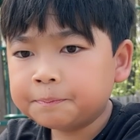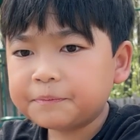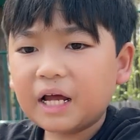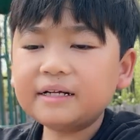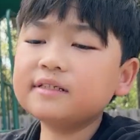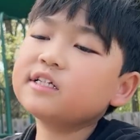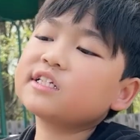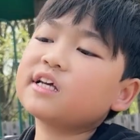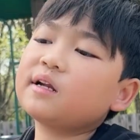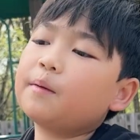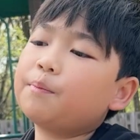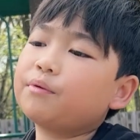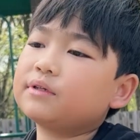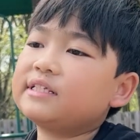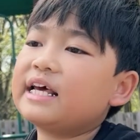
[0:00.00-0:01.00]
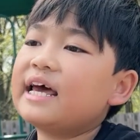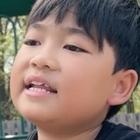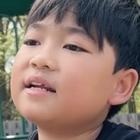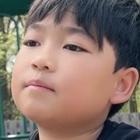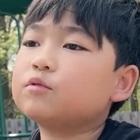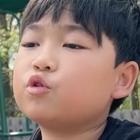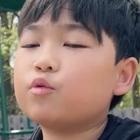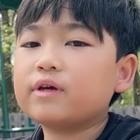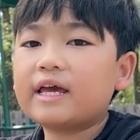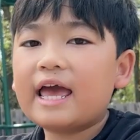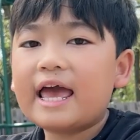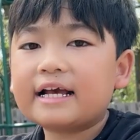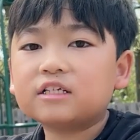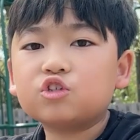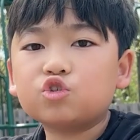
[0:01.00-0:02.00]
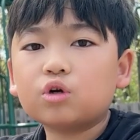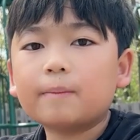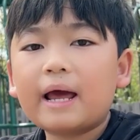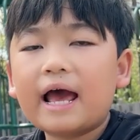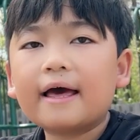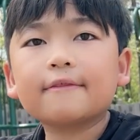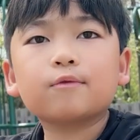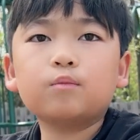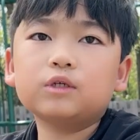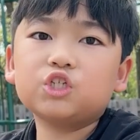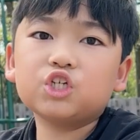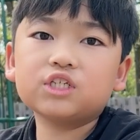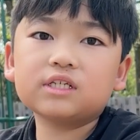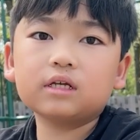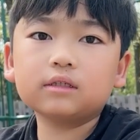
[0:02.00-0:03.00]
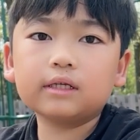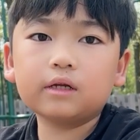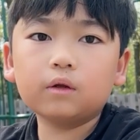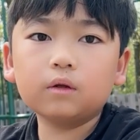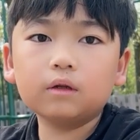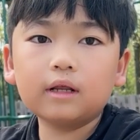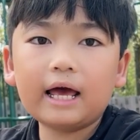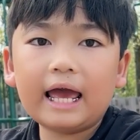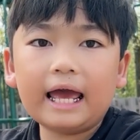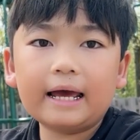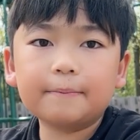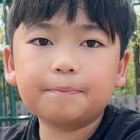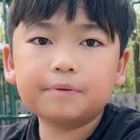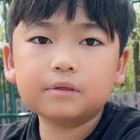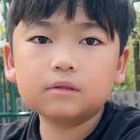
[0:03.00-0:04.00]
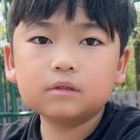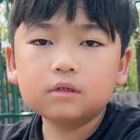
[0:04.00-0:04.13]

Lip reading: I'm just going to pretend I'm doing extra math, which is a little app